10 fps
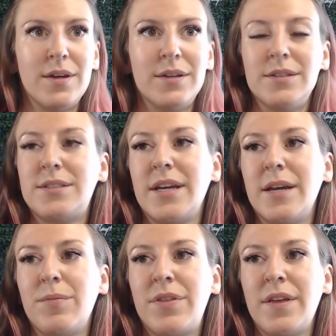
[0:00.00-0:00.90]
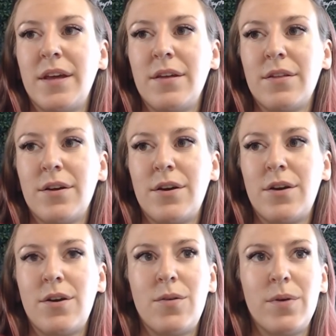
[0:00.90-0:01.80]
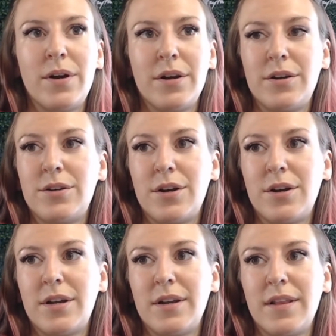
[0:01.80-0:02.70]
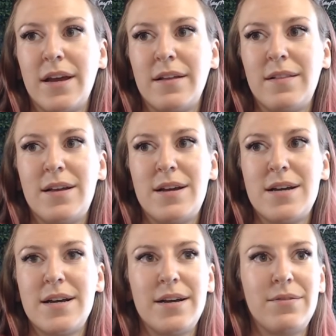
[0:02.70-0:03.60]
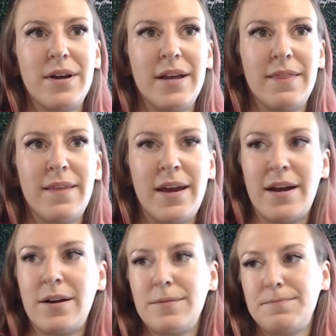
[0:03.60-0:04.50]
Same thing though. We're gonna darken that line right there.